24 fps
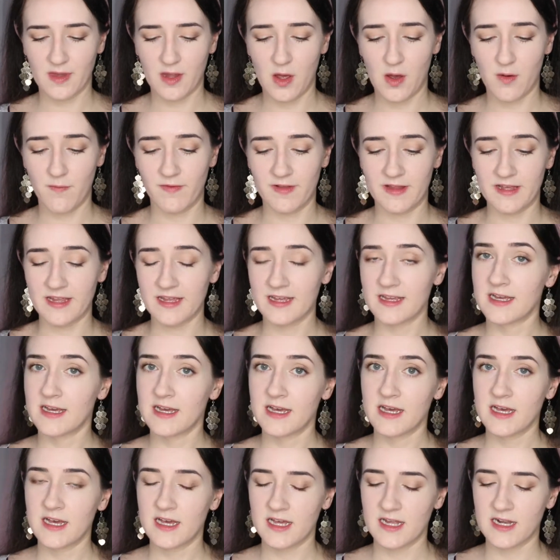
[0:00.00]
hopefully
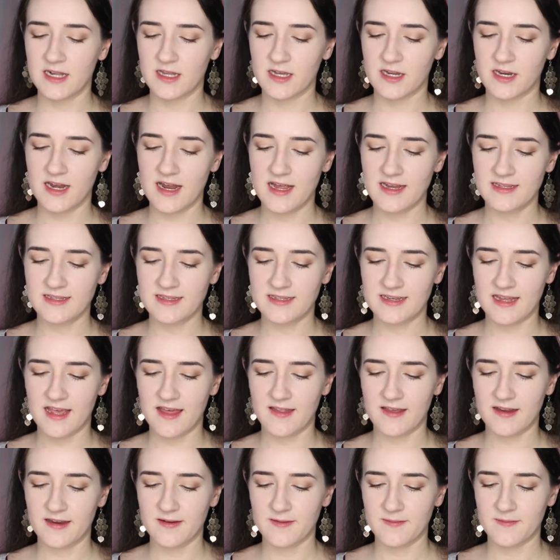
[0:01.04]
it'll look nice
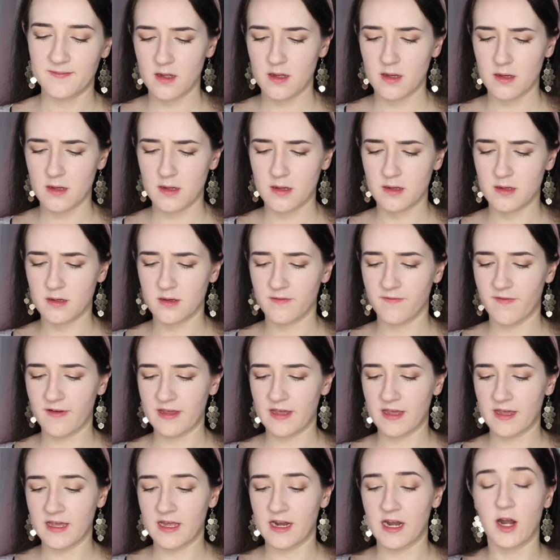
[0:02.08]
together. Oh, if I
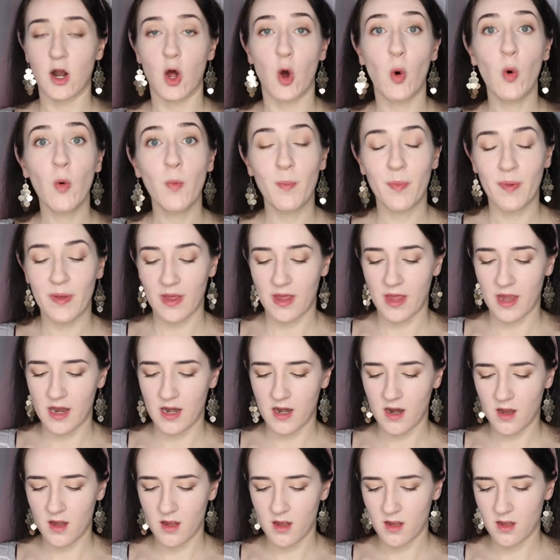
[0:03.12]
can get it
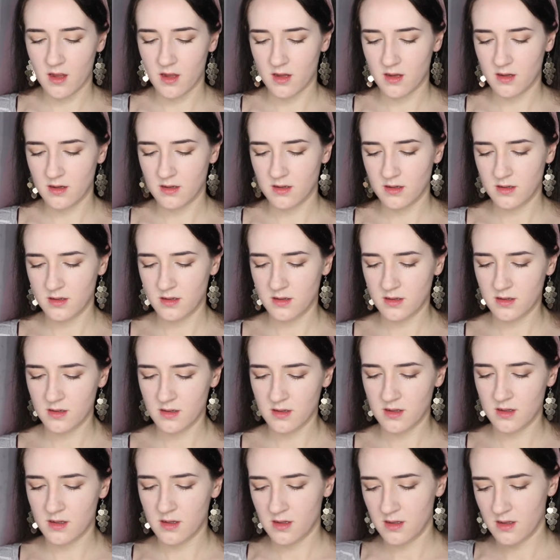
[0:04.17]
open.
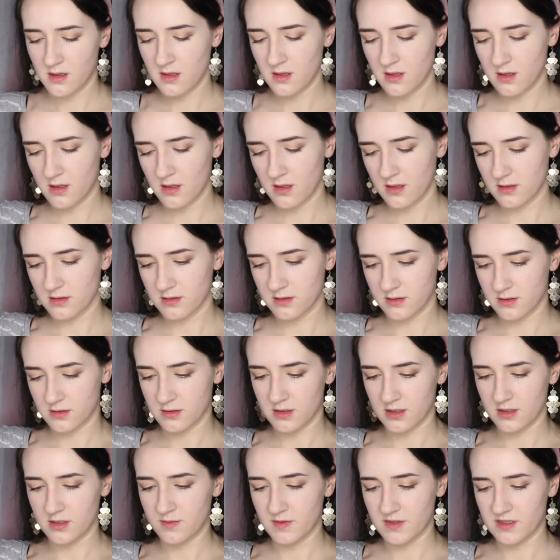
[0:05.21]
Let's just
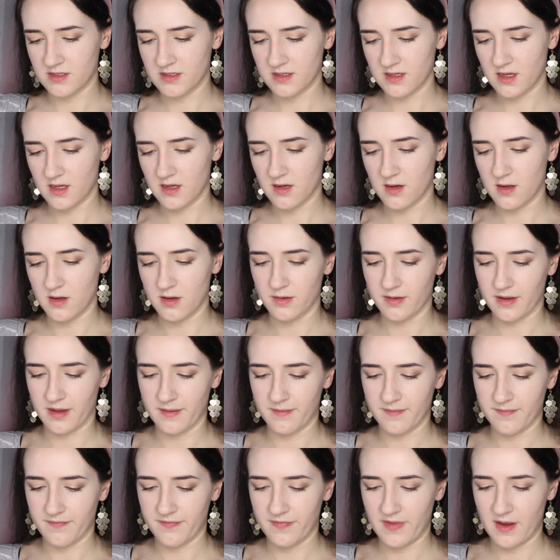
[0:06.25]
try twisting it. Oh,
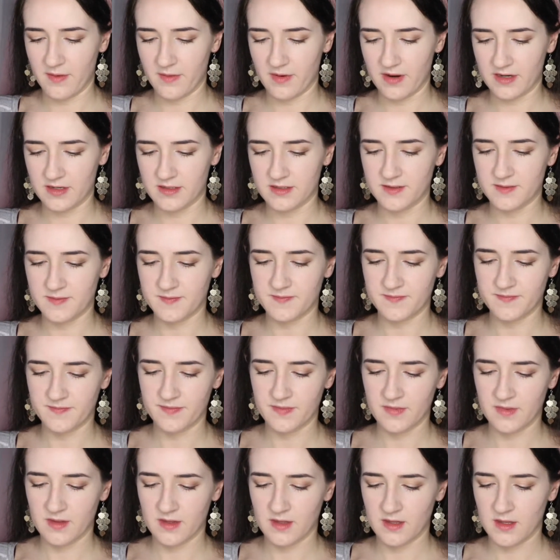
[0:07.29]
okay, that worked.
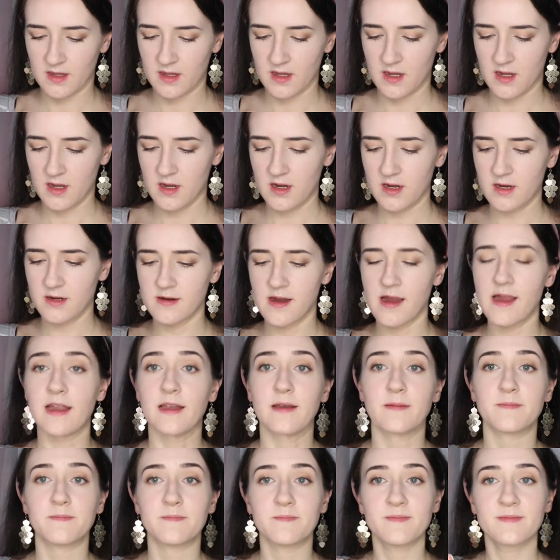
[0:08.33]
Alright.
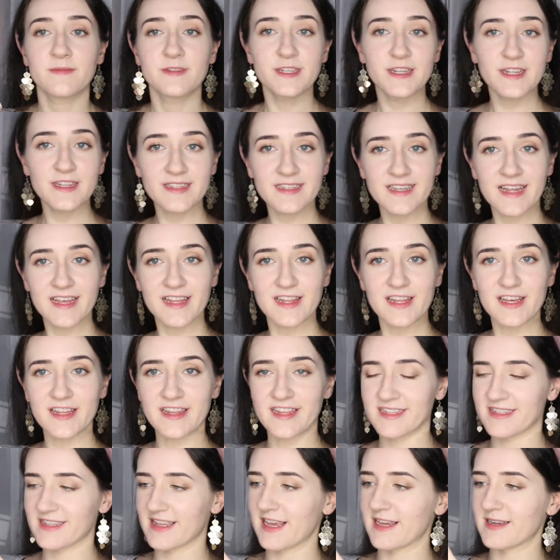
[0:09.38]
So let's take a look at
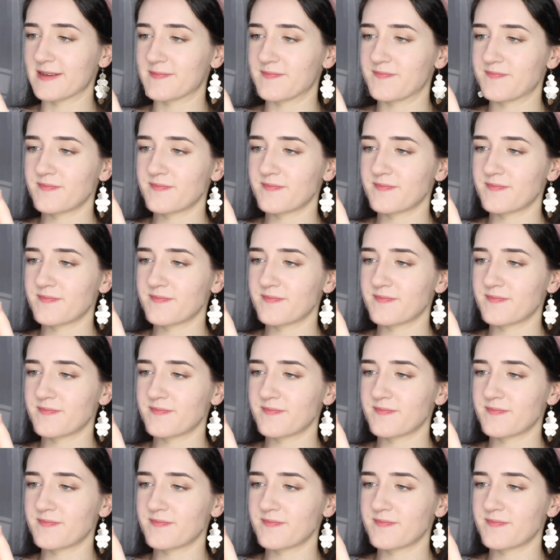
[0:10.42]
this thing.